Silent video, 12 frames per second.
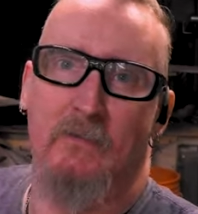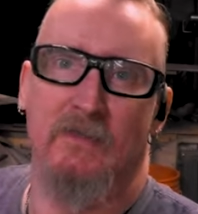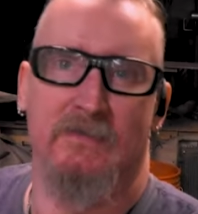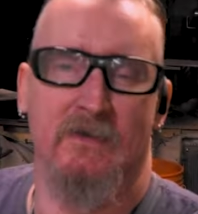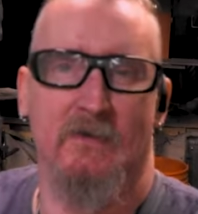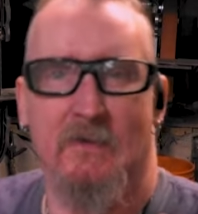I
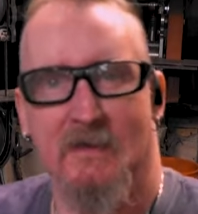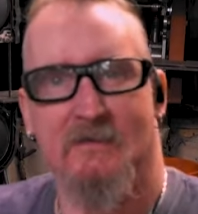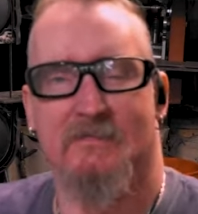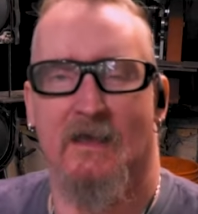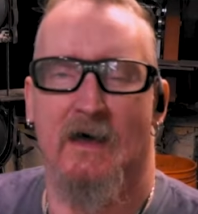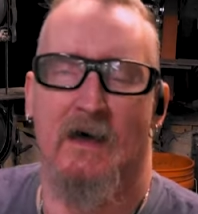would do
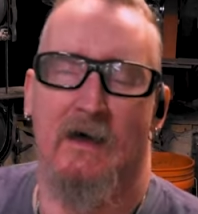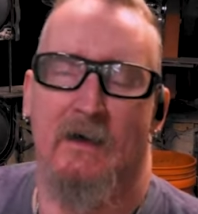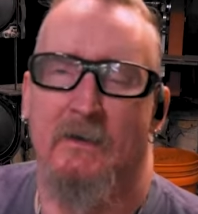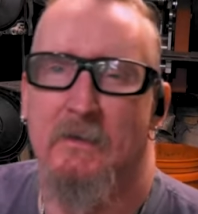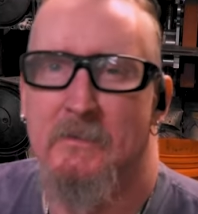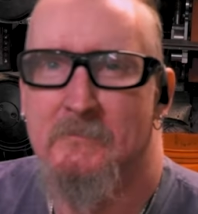is,
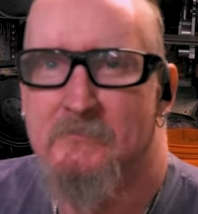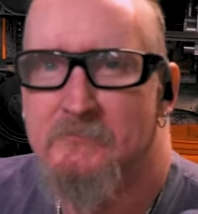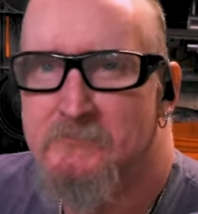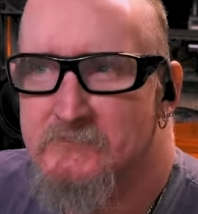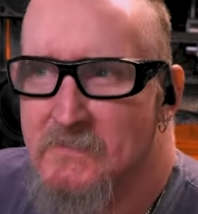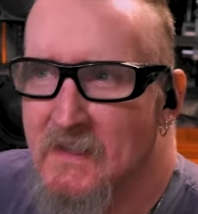uh,
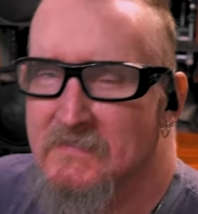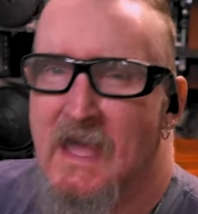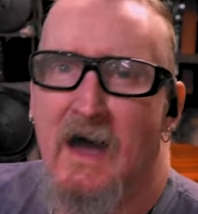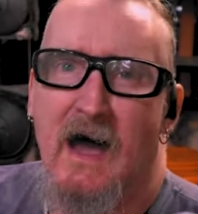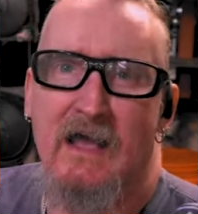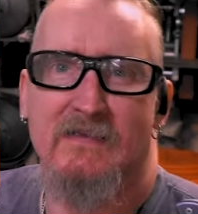
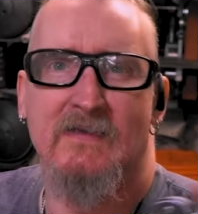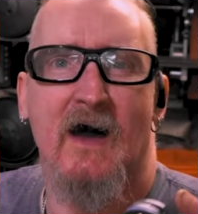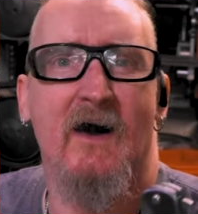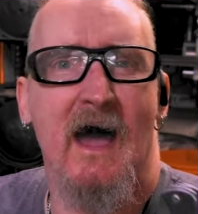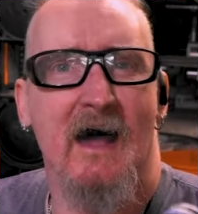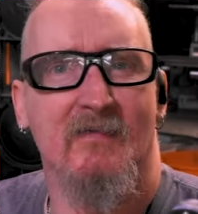now I
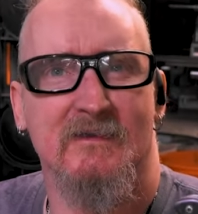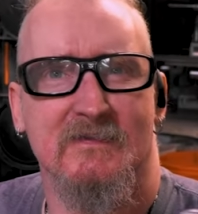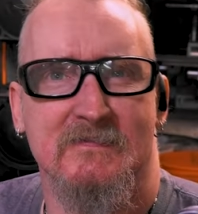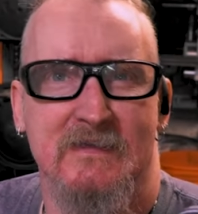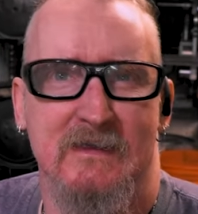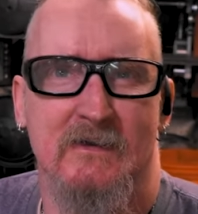saw Alex
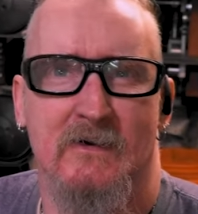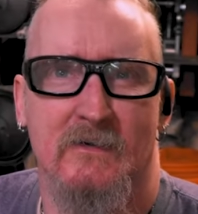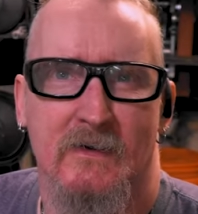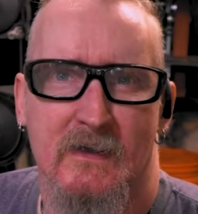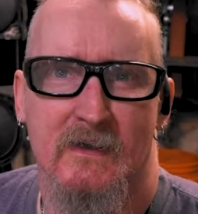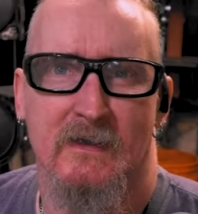
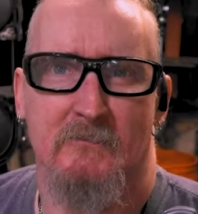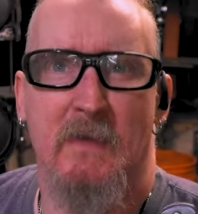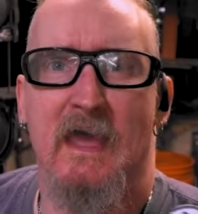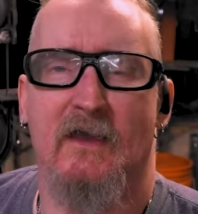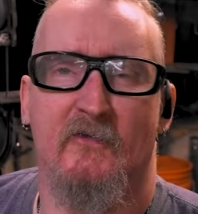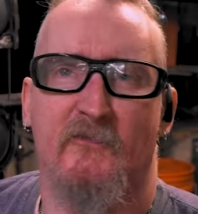Steele
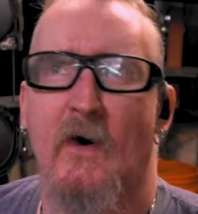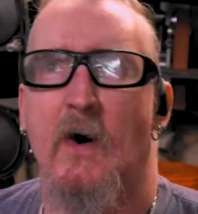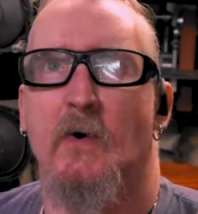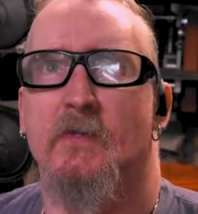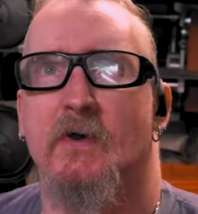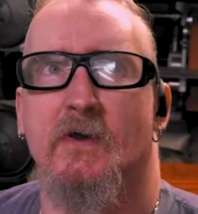make a
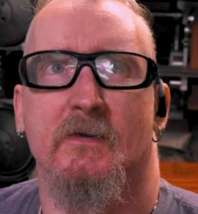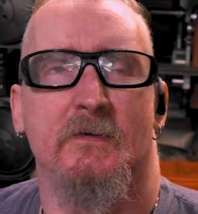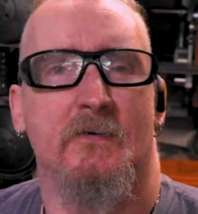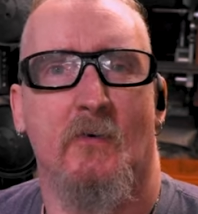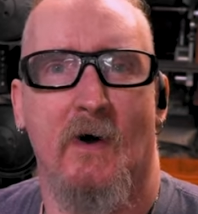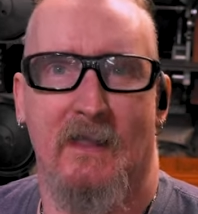folder,
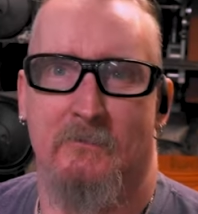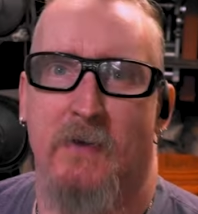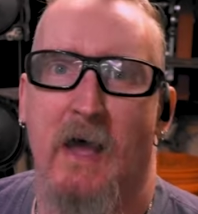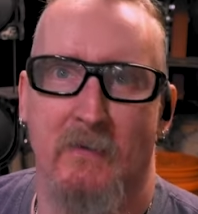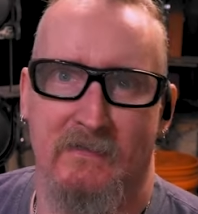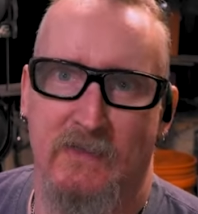what,
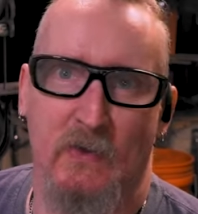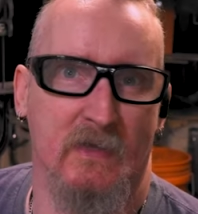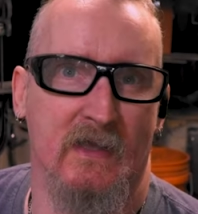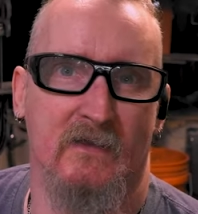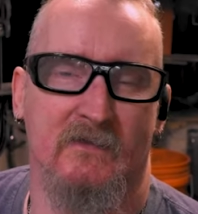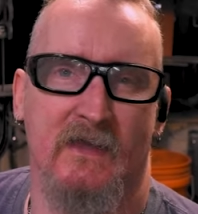probably two
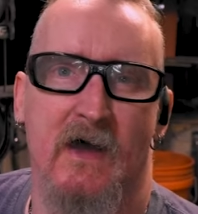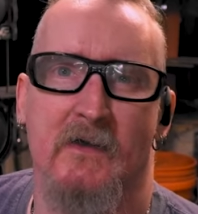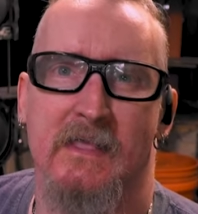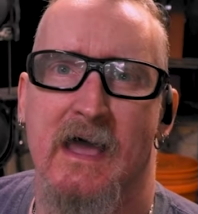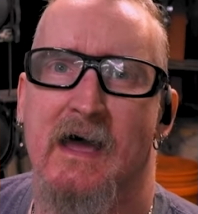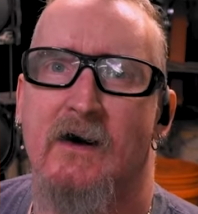years ago
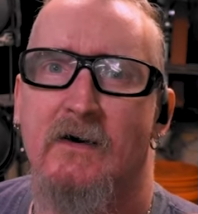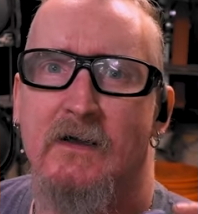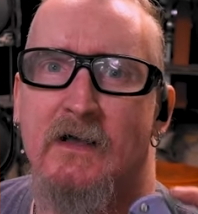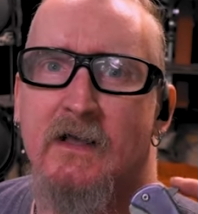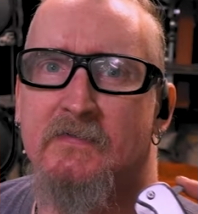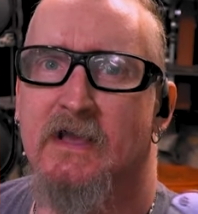now?
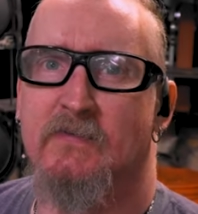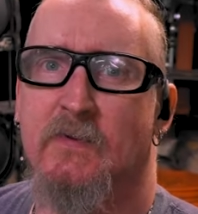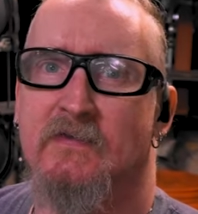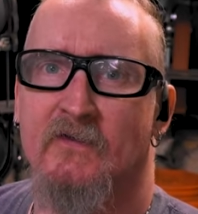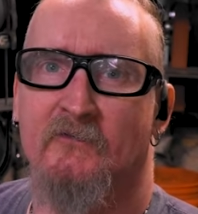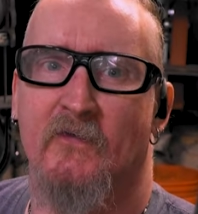This
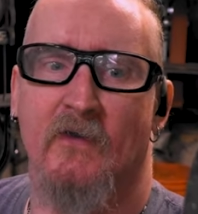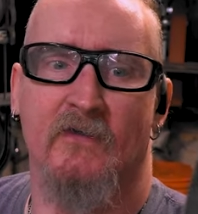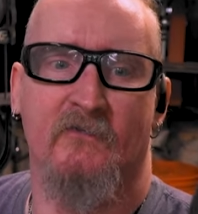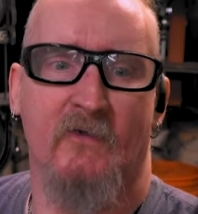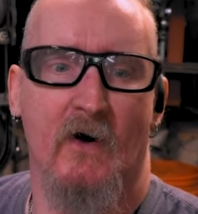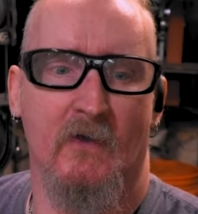was the
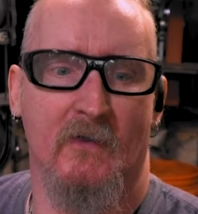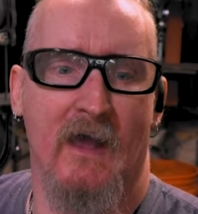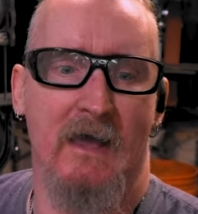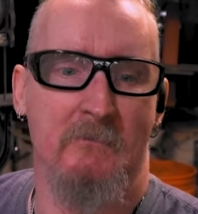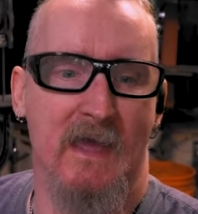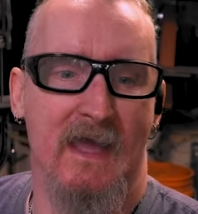first folder
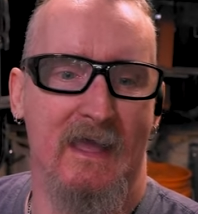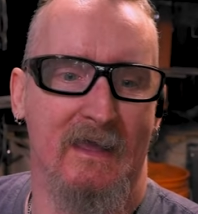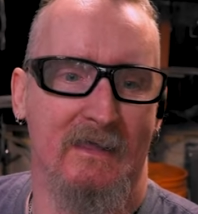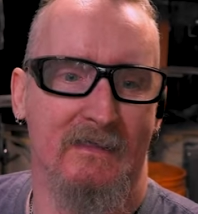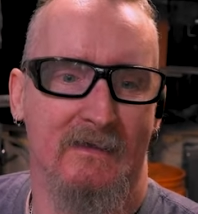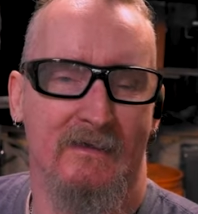I
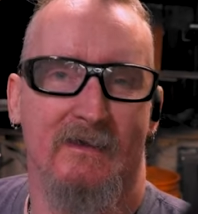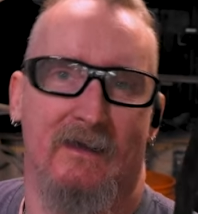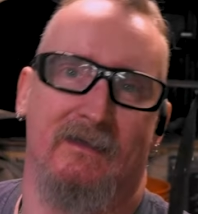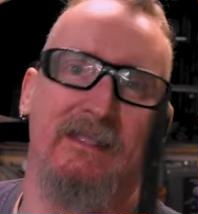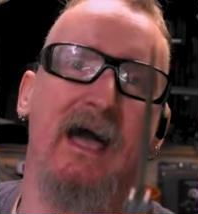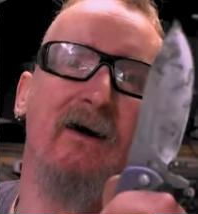made.
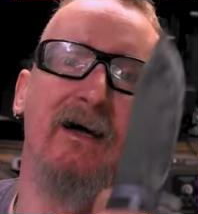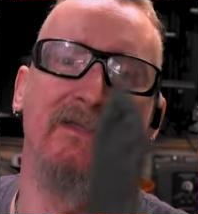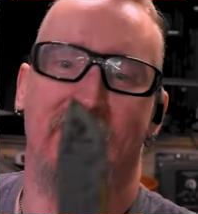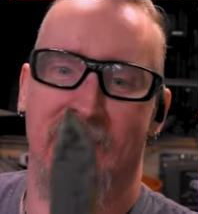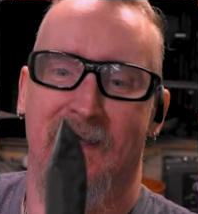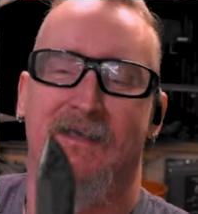Now I
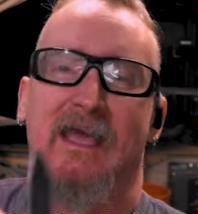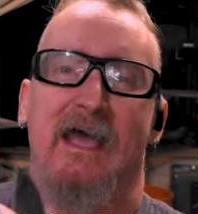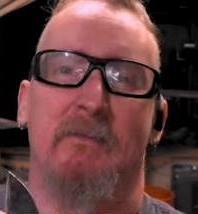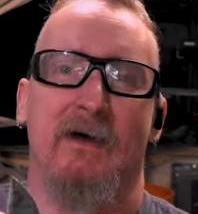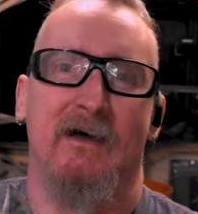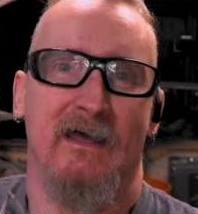do it on
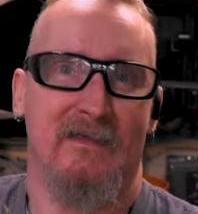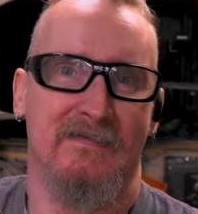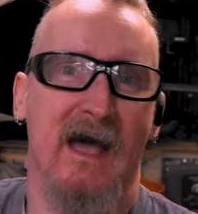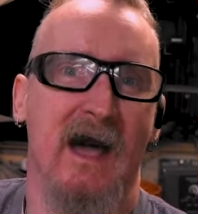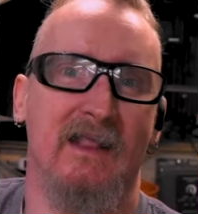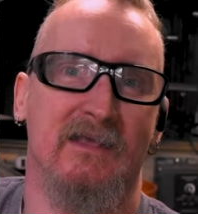camera. It's
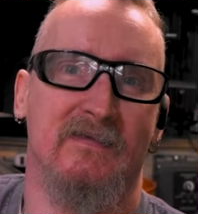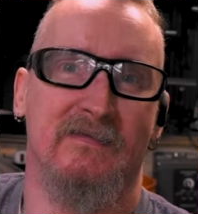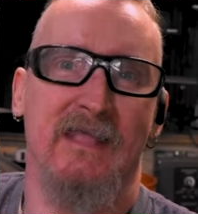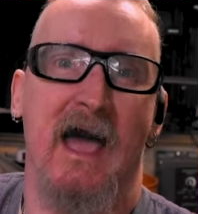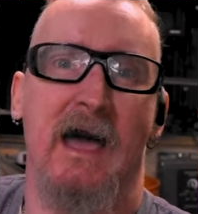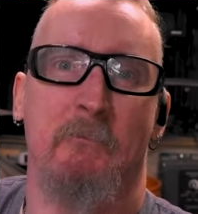not as
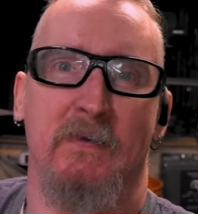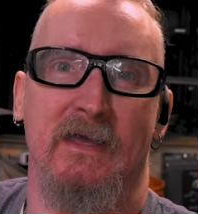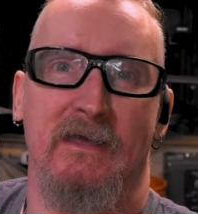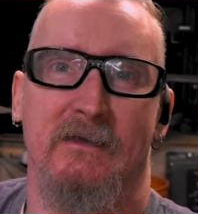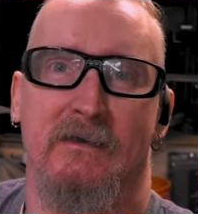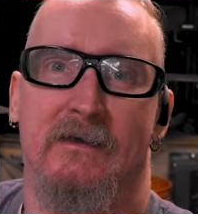
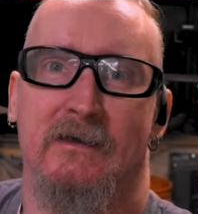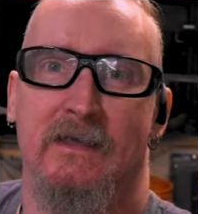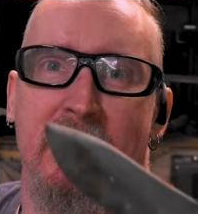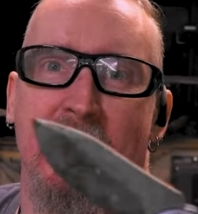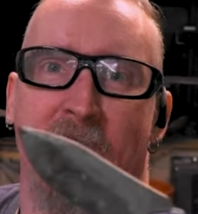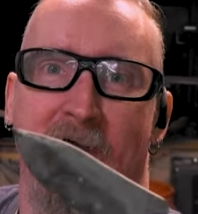snappy,
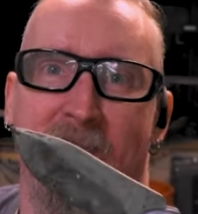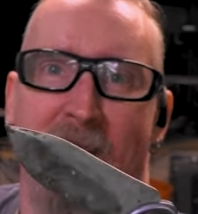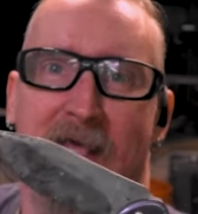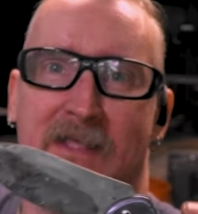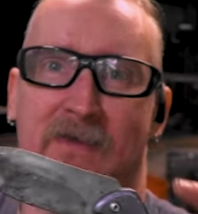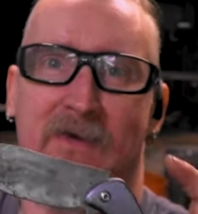you know, if I
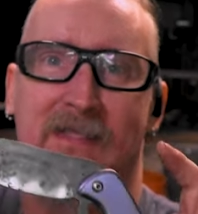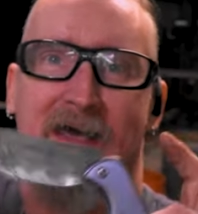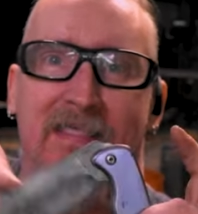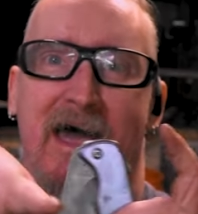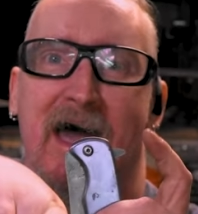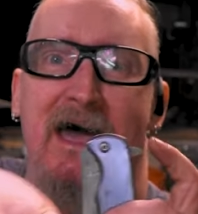try to do it
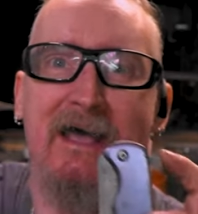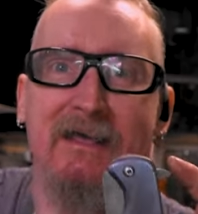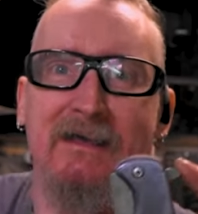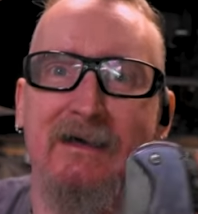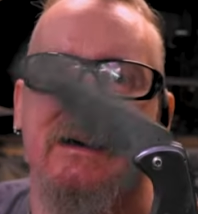like that,